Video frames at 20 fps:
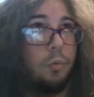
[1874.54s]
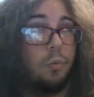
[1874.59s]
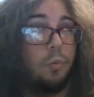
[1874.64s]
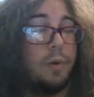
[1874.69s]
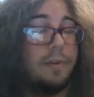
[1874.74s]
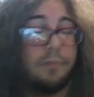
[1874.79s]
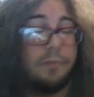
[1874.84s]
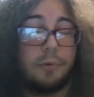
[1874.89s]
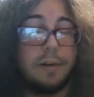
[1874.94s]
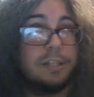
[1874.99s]

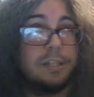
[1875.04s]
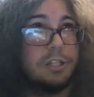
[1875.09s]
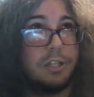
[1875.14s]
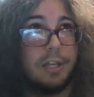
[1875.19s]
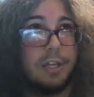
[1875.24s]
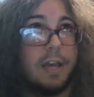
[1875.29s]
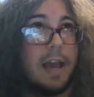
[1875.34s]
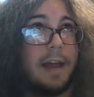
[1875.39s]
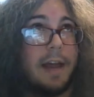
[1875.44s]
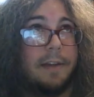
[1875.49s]
We've reached
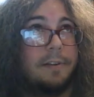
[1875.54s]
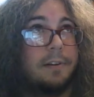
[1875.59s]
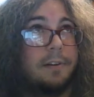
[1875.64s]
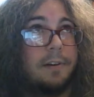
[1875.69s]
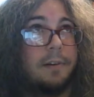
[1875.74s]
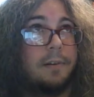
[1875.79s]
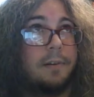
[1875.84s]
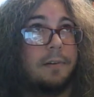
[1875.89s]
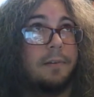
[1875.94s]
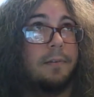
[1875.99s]
the end.
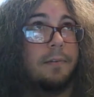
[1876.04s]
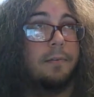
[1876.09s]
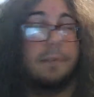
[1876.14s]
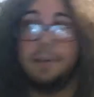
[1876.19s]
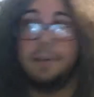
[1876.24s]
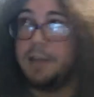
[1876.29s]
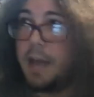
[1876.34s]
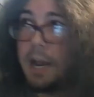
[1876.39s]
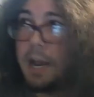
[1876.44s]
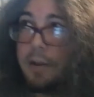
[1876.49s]

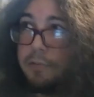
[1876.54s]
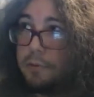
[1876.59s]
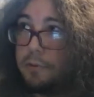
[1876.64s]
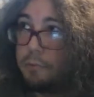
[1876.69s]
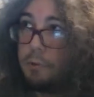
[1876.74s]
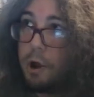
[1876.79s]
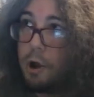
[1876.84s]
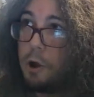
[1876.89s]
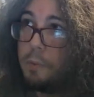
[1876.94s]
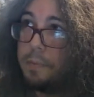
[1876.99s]
The end of the
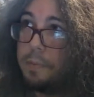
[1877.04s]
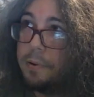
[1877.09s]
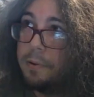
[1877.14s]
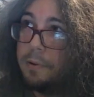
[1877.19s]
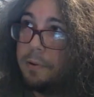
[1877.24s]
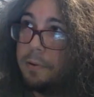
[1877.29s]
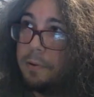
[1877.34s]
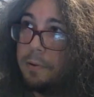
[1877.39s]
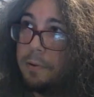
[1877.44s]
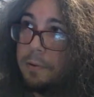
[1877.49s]
rope
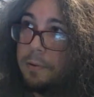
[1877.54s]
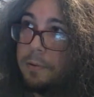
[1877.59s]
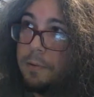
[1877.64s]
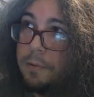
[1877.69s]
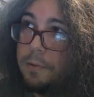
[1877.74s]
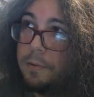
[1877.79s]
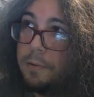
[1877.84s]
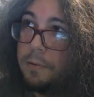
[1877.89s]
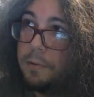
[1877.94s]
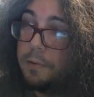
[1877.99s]

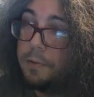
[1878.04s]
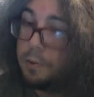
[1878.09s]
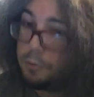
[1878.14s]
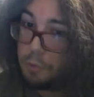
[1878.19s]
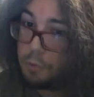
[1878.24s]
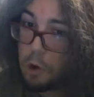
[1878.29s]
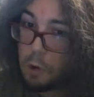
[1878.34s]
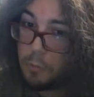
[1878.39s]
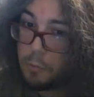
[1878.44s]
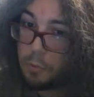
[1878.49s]

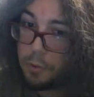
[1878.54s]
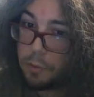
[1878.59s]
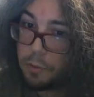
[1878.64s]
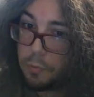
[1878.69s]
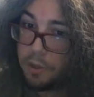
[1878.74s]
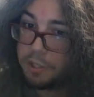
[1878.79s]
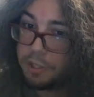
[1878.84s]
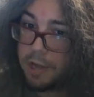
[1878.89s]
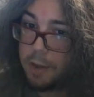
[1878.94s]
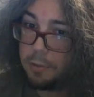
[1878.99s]
with
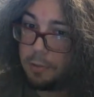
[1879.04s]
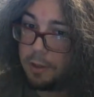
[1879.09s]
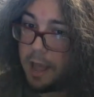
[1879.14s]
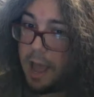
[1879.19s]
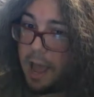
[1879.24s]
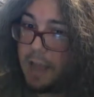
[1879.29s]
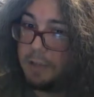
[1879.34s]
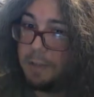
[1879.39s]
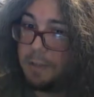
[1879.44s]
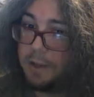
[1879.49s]
which I will
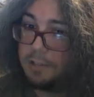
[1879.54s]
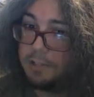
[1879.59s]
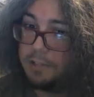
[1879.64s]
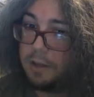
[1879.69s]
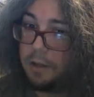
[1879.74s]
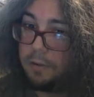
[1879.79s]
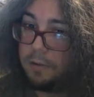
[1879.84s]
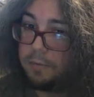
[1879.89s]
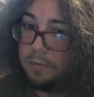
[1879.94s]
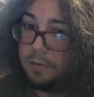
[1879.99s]
hang
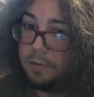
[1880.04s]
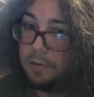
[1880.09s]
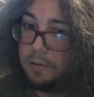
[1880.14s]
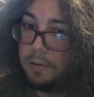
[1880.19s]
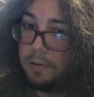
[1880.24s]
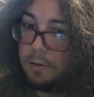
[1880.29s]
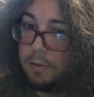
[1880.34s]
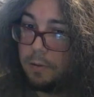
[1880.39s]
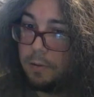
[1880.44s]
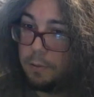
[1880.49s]
myself,
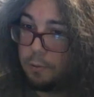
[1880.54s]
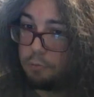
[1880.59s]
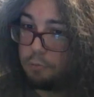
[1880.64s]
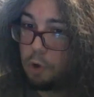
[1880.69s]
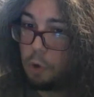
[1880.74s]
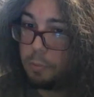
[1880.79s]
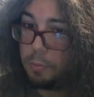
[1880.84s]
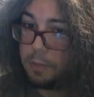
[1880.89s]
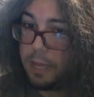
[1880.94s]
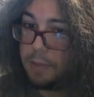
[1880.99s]
the
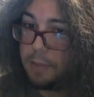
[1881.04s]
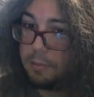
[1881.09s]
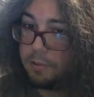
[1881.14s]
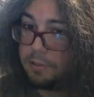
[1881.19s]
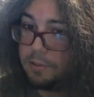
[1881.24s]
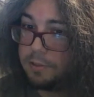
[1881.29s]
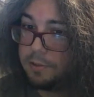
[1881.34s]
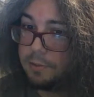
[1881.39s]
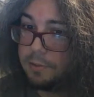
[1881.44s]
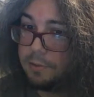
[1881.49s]
rope
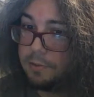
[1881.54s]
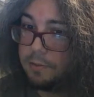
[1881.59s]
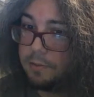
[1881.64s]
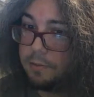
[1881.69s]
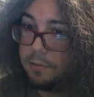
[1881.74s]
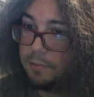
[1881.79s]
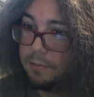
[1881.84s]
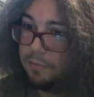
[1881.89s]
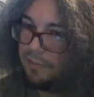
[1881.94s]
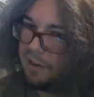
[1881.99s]
labeled
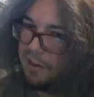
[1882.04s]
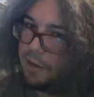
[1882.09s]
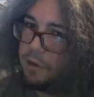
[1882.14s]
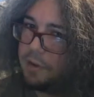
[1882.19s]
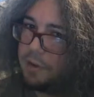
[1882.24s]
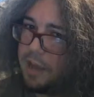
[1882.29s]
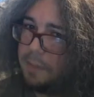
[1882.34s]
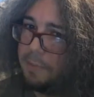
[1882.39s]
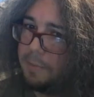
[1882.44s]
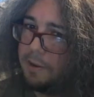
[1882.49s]
Video
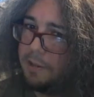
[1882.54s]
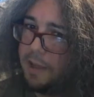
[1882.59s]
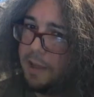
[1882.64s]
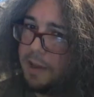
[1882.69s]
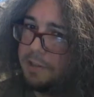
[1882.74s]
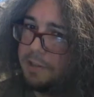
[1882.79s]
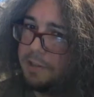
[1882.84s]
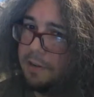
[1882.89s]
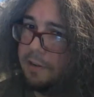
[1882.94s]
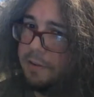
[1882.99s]
Game
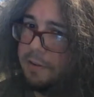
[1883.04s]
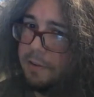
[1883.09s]
Collecting.